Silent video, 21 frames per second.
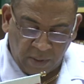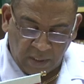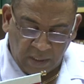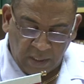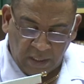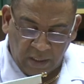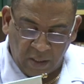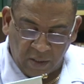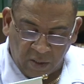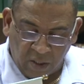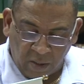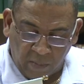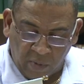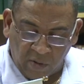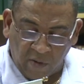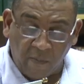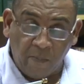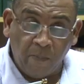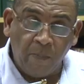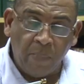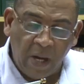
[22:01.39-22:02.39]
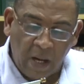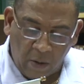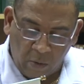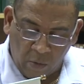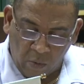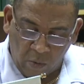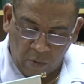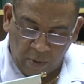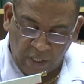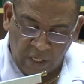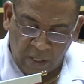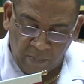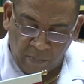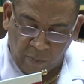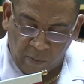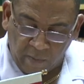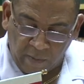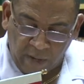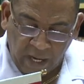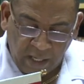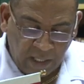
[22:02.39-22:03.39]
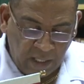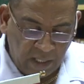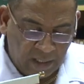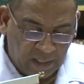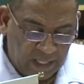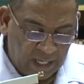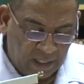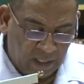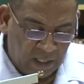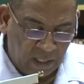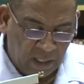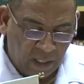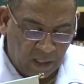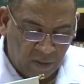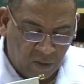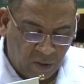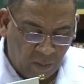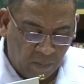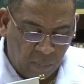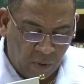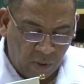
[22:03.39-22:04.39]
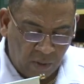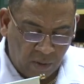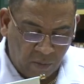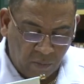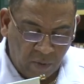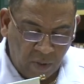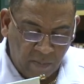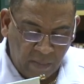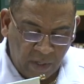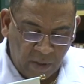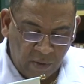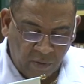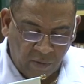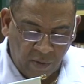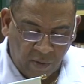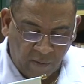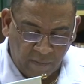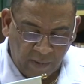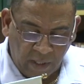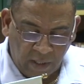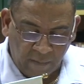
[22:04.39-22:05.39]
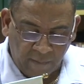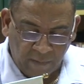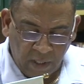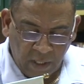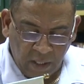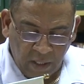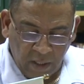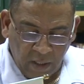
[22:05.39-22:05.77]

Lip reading: to seek the support of PAHO in providing technical support to the Ministry of Health